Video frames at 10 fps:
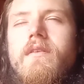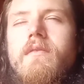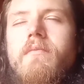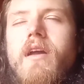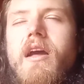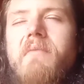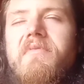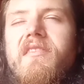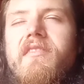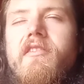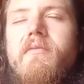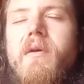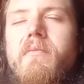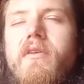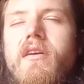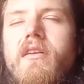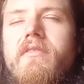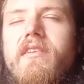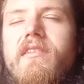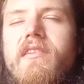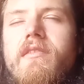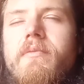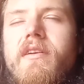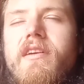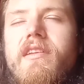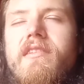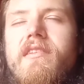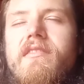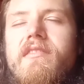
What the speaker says: Perhaps as you remember all of these experiences,